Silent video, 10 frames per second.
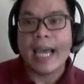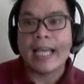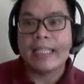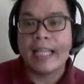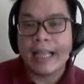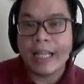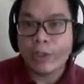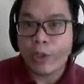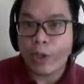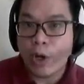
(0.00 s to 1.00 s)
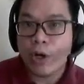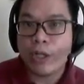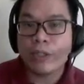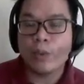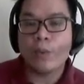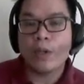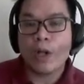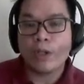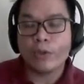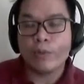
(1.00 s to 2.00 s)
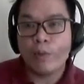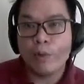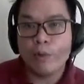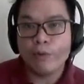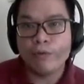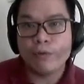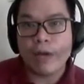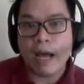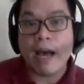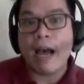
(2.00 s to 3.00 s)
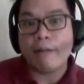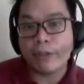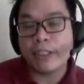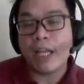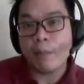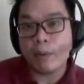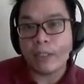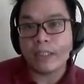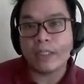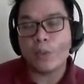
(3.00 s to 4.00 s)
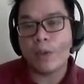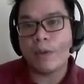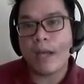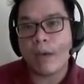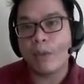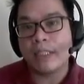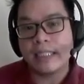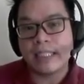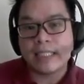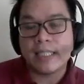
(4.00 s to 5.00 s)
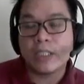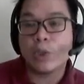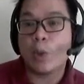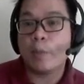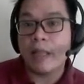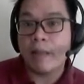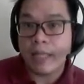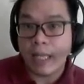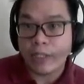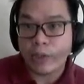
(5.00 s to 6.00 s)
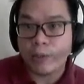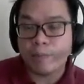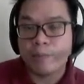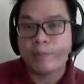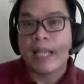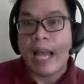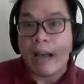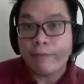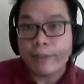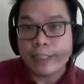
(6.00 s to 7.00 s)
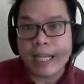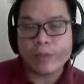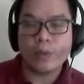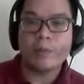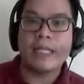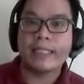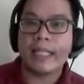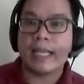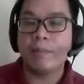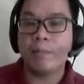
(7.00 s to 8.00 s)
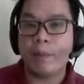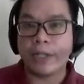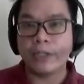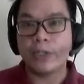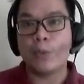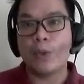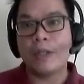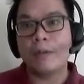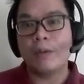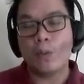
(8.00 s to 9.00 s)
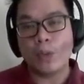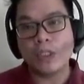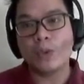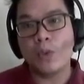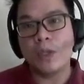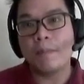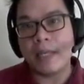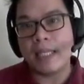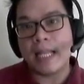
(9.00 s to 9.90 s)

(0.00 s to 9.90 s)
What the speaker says: And then later on, we will also move, after the hypothesis, I will discuss the scope and limitation. After that will be the second part, which will be